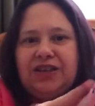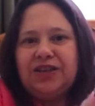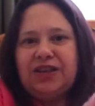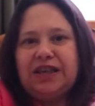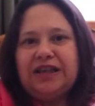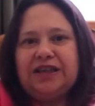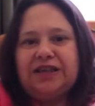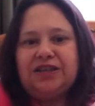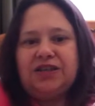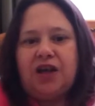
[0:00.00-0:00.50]

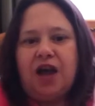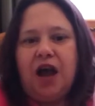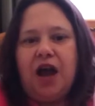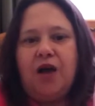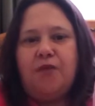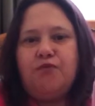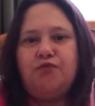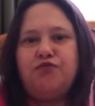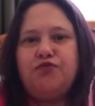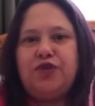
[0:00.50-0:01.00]
these
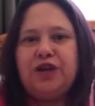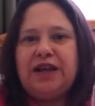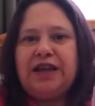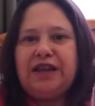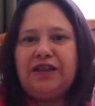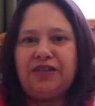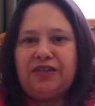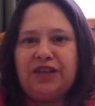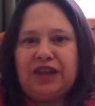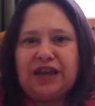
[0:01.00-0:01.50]
really
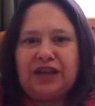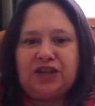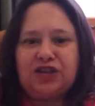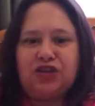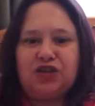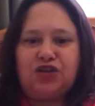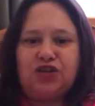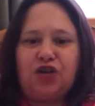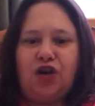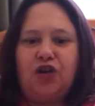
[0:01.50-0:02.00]
thick
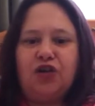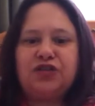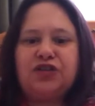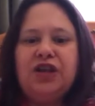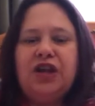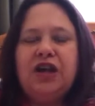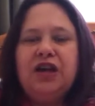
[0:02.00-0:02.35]
socks.